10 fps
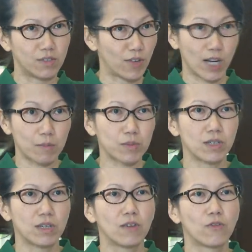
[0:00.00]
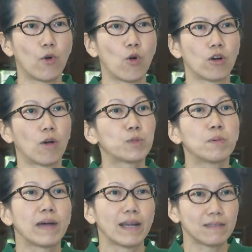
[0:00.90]
developed for
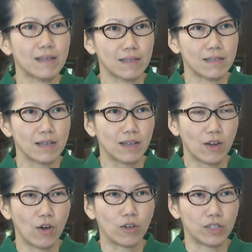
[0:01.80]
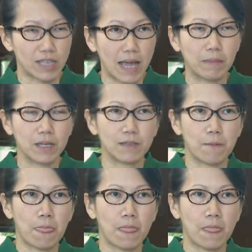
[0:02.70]
optimal access on a tablet.